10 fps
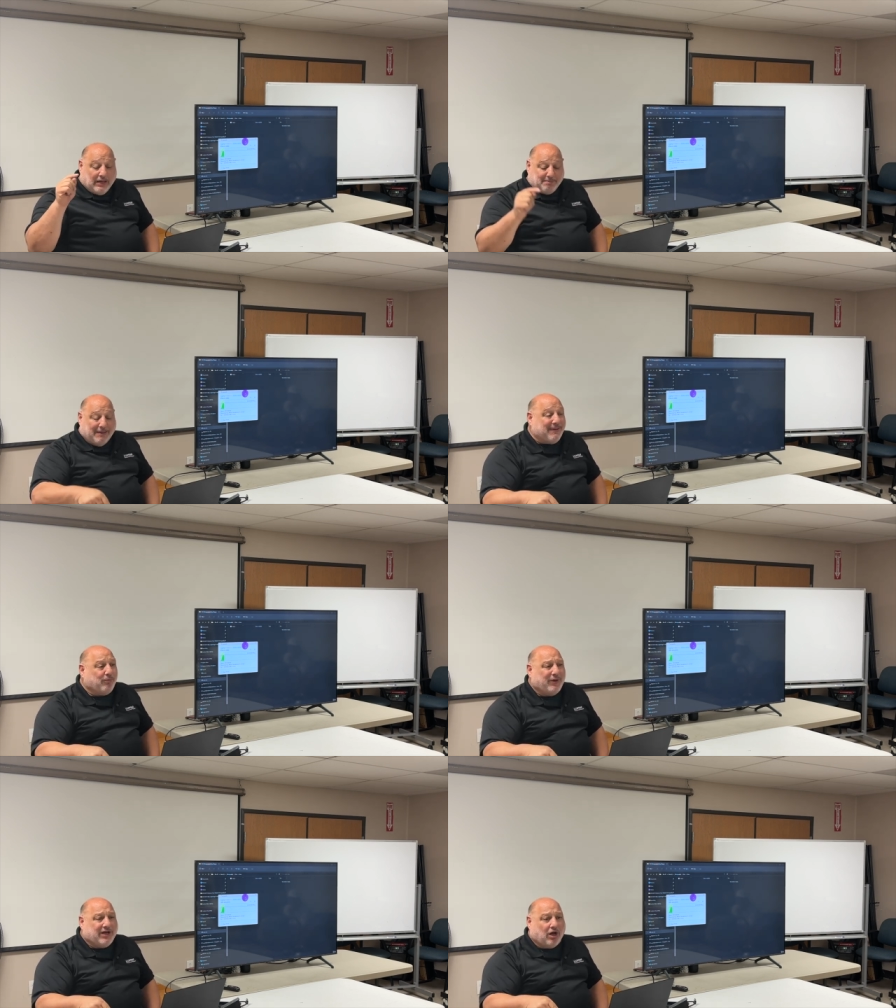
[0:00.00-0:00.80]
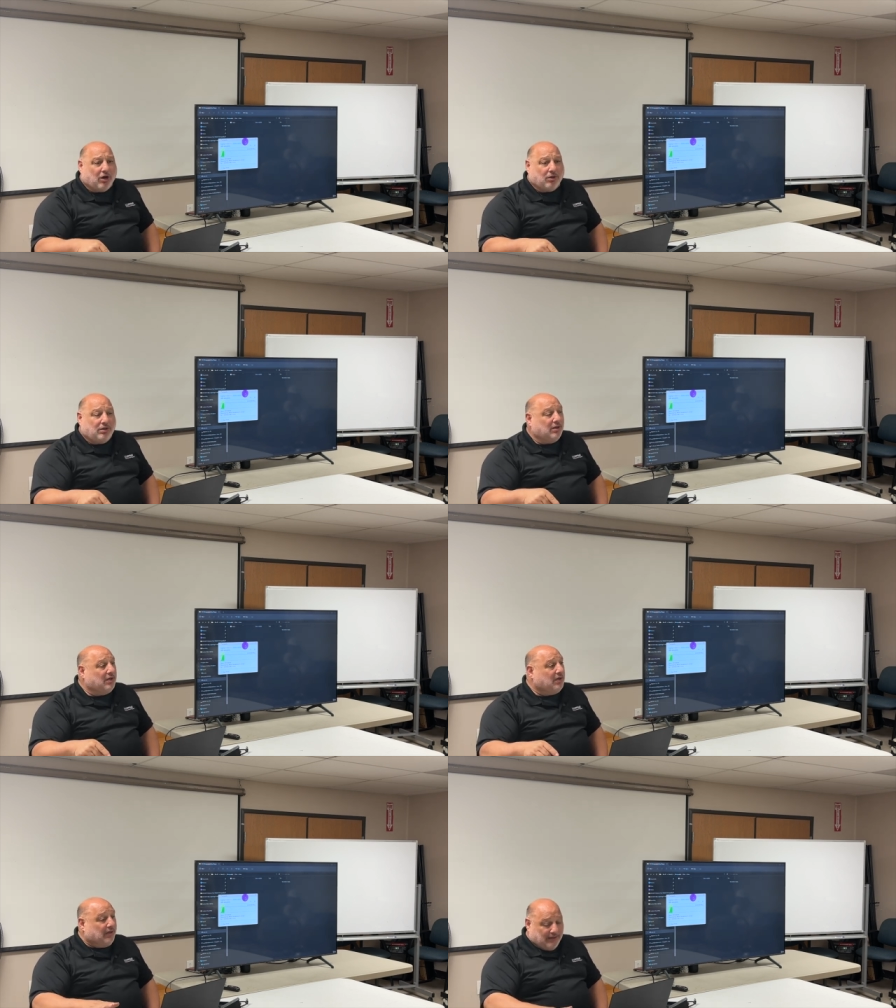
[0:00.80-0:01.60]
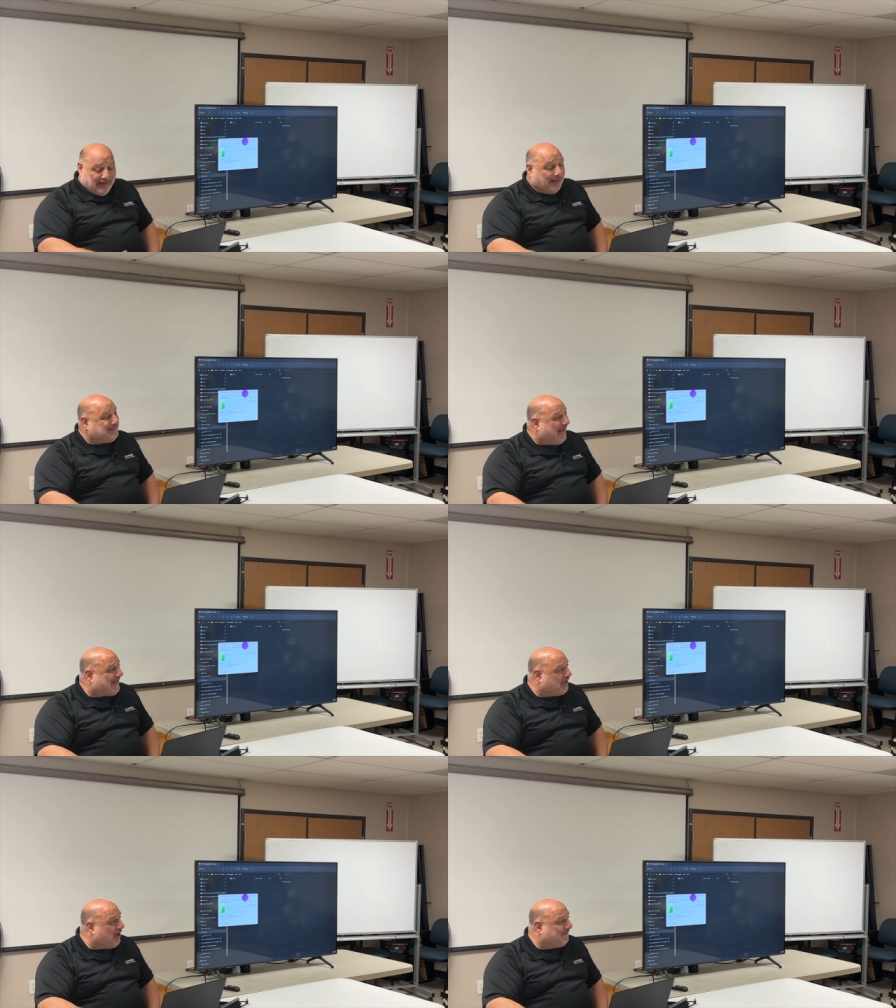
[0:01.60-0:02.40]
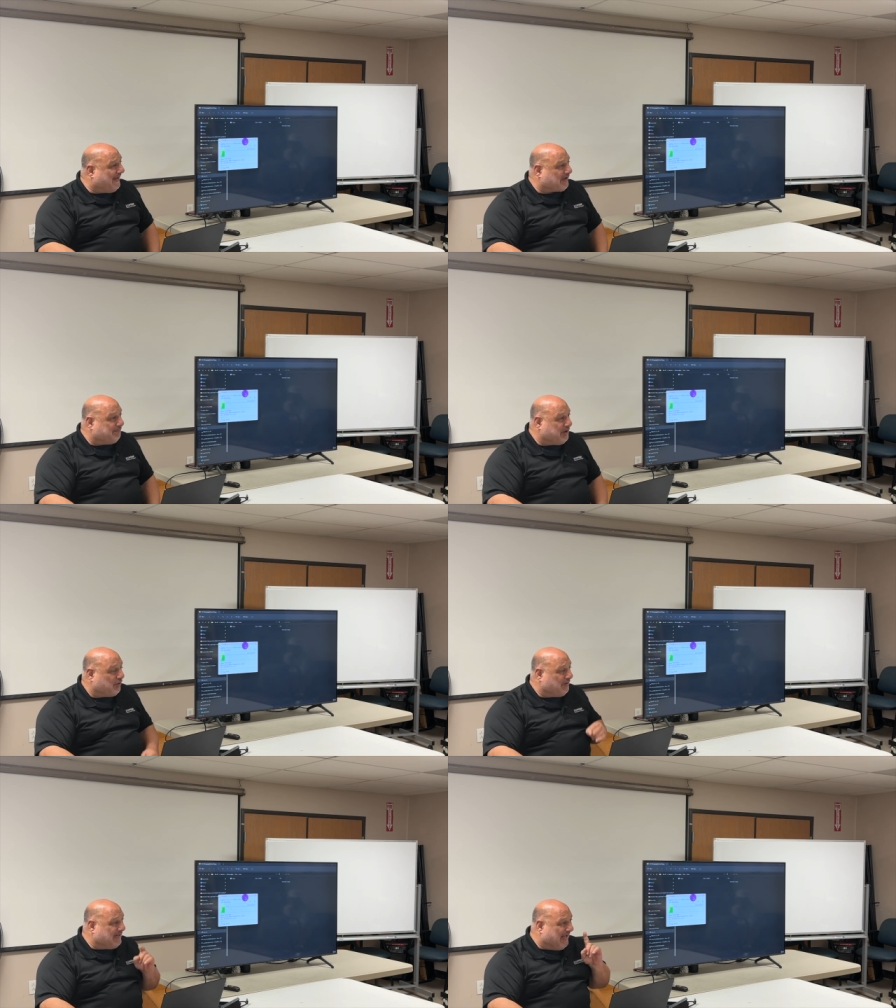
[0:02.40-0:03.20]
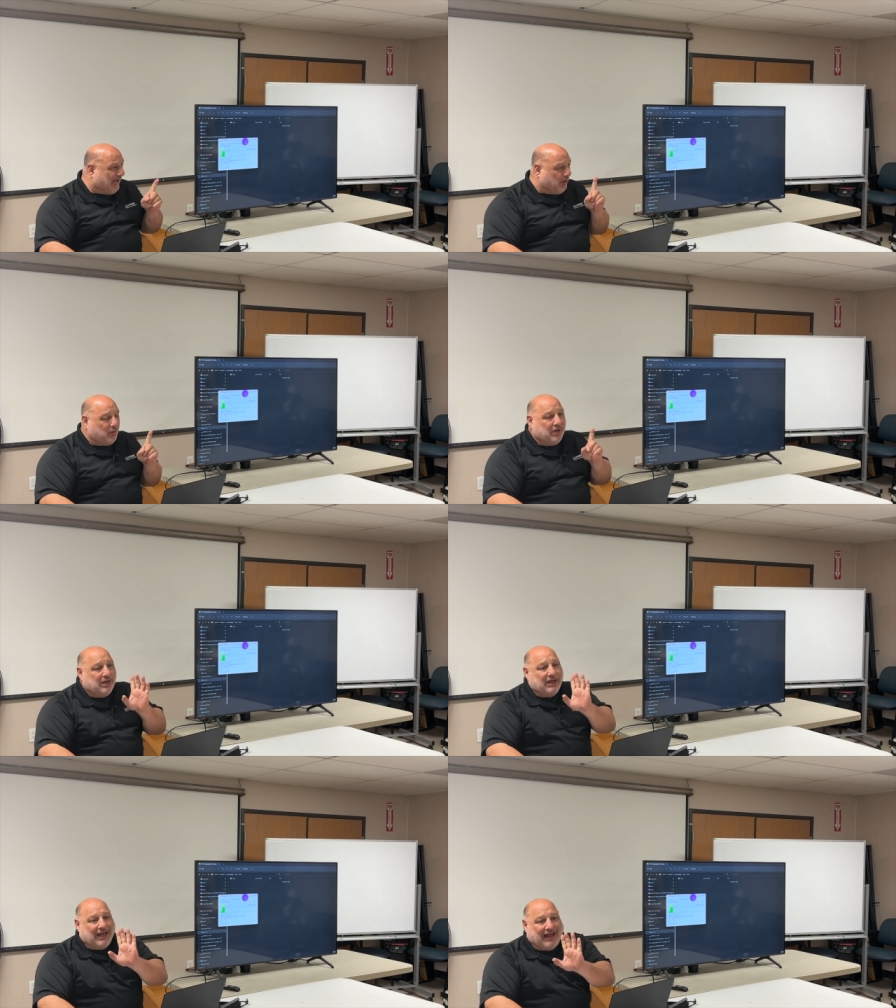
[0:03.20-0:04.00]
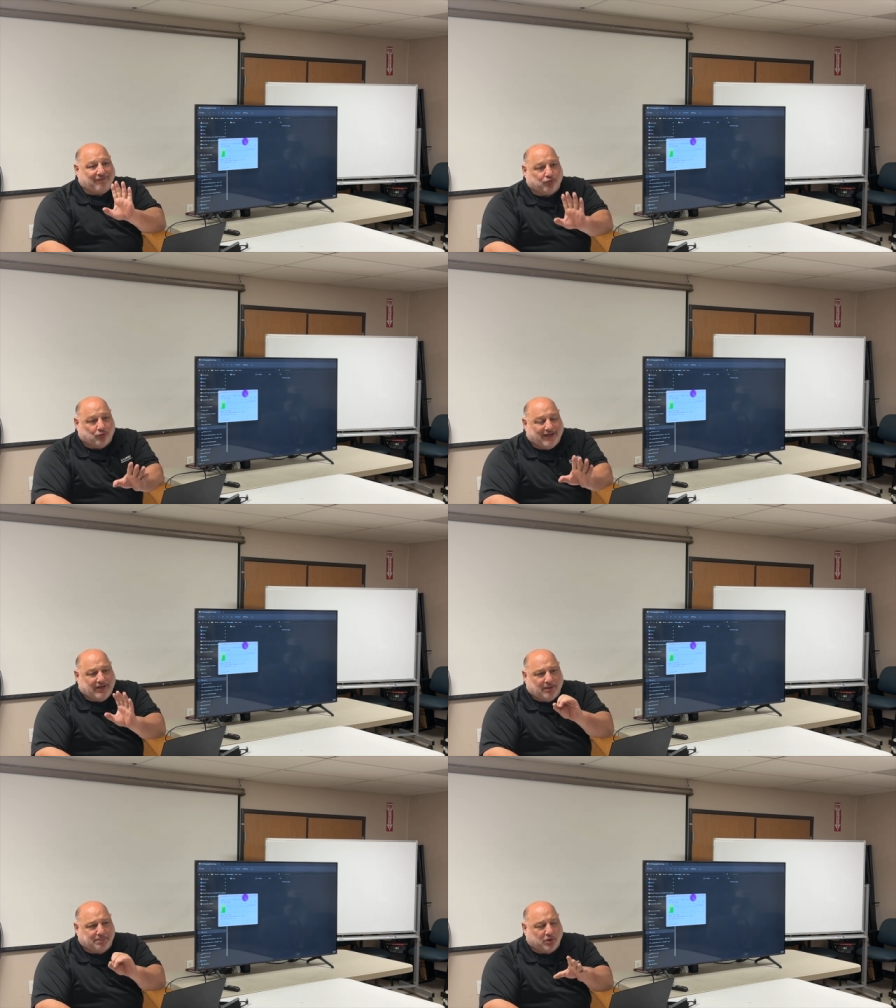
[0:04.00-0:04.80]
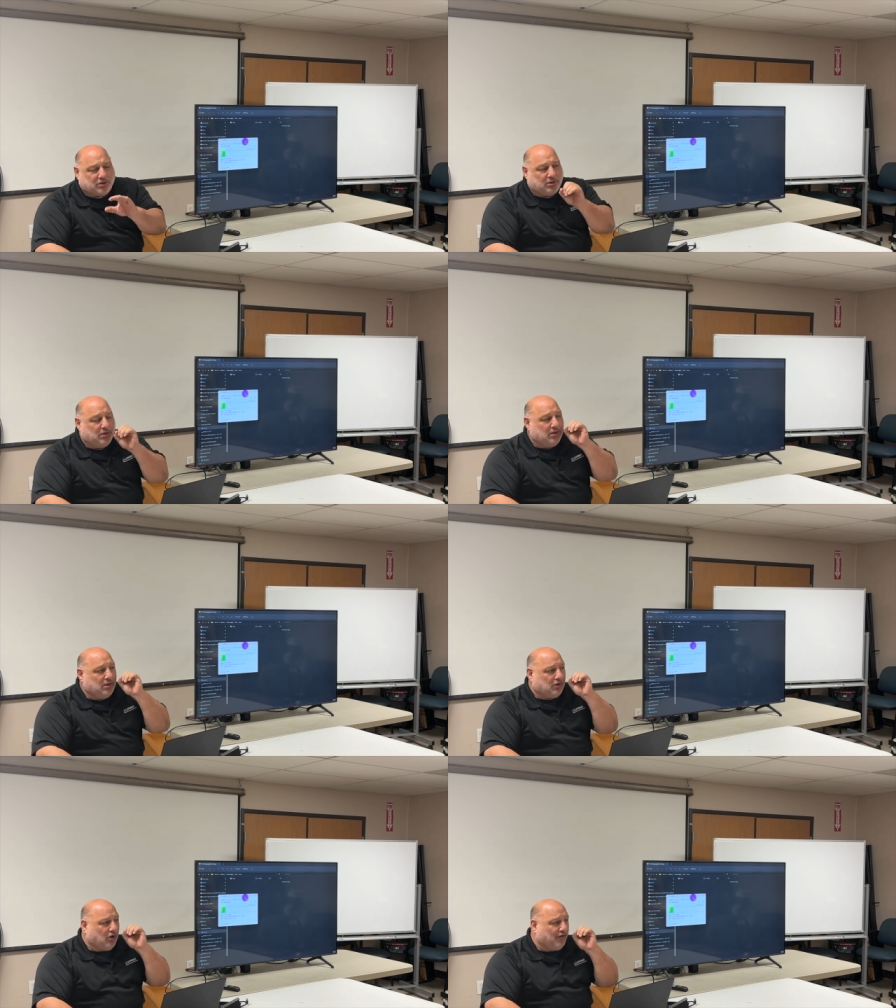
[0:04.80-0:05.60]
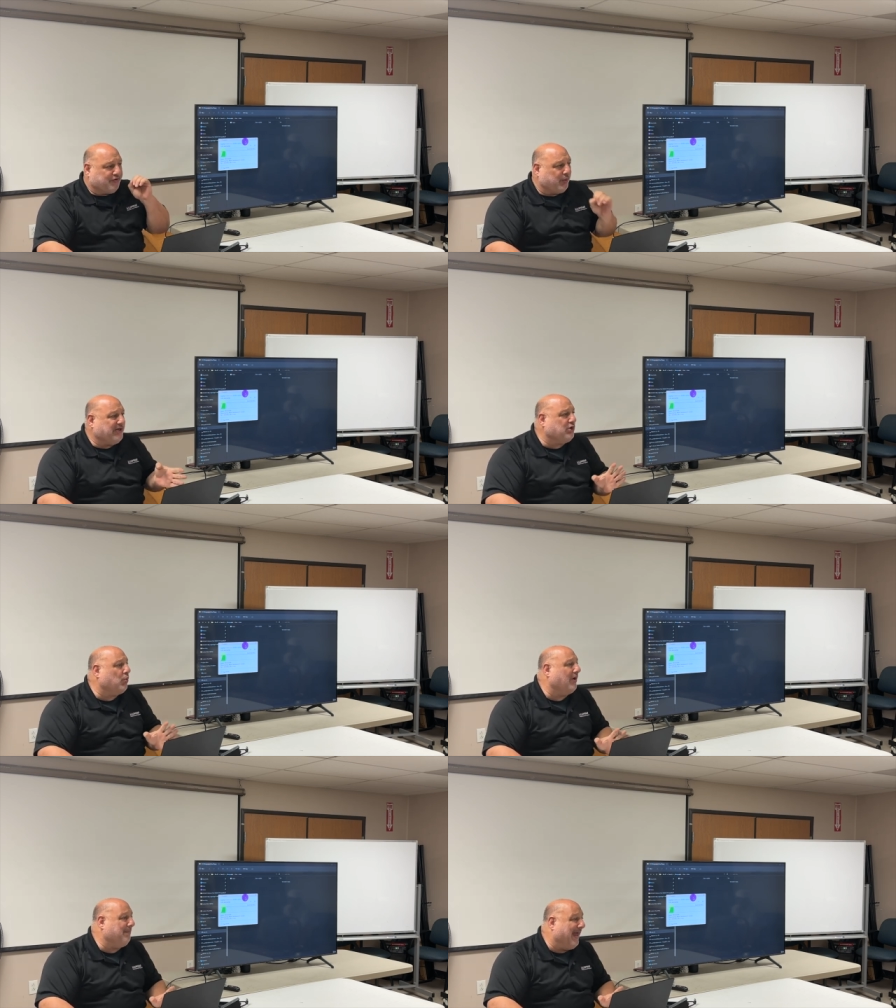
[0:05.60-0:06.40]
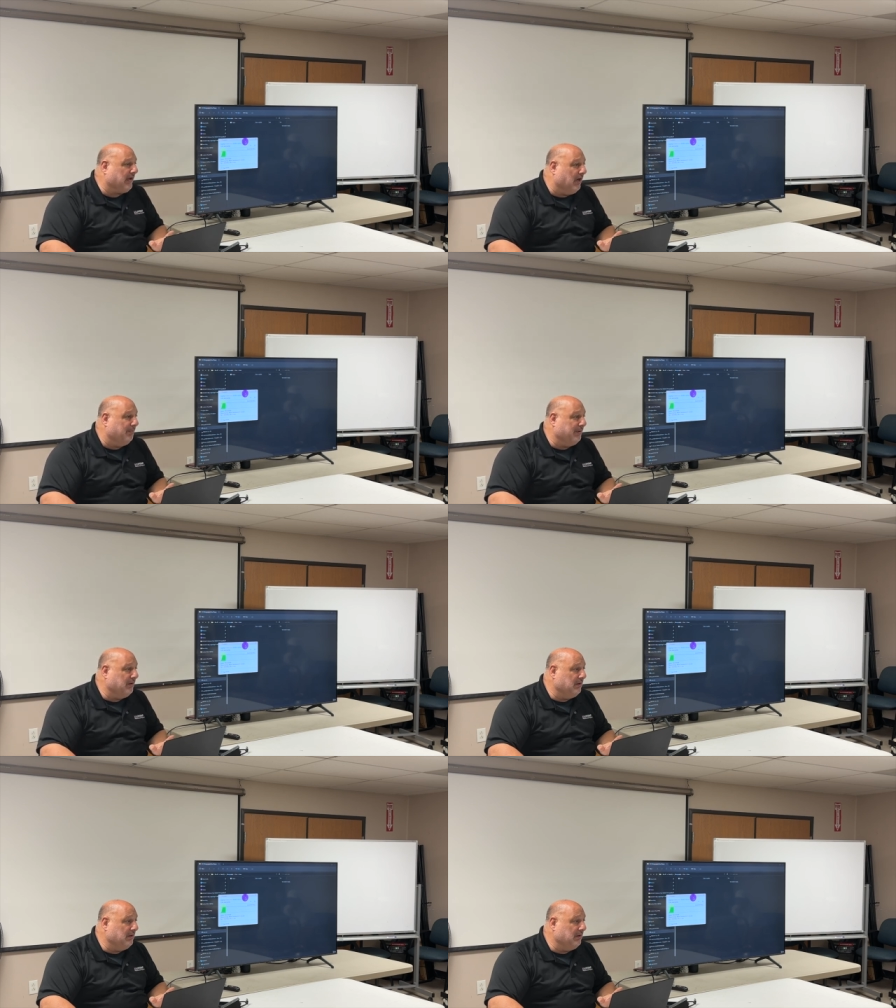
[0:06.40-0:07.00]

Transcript: my memory card, I'm taking it off that computer. Now, I've written a book called 321 Backup.